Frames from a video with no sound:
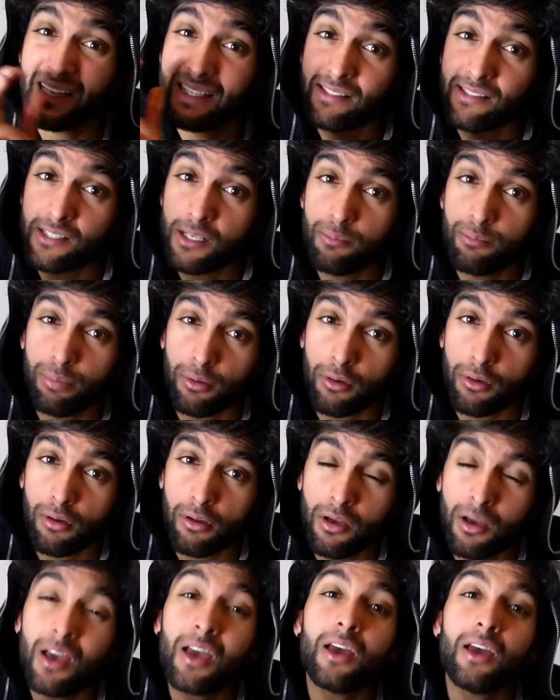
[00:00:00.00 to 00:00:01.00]
is simple.
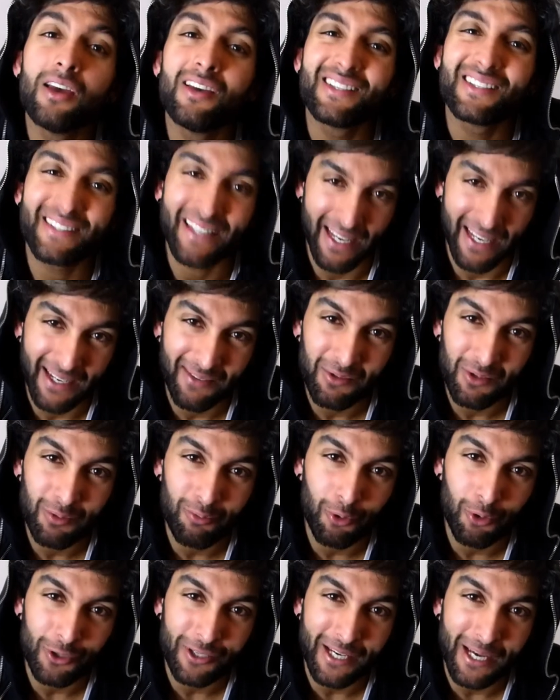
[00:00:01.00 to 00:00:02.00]
Stadium
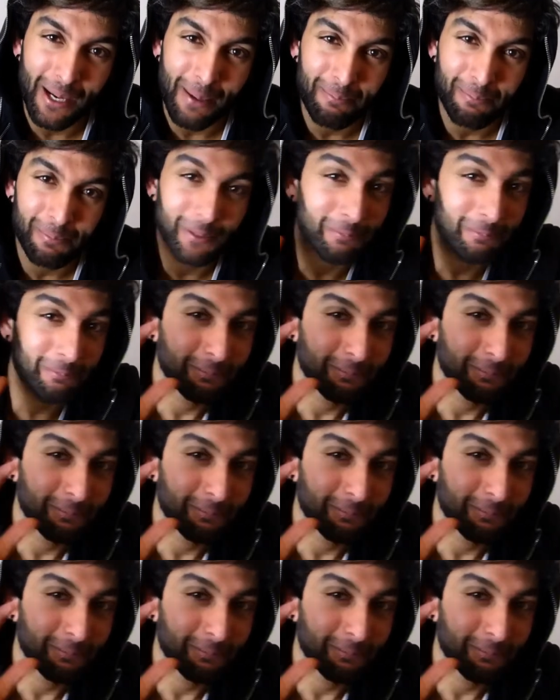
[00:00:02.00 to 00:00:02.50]
Sports Camp.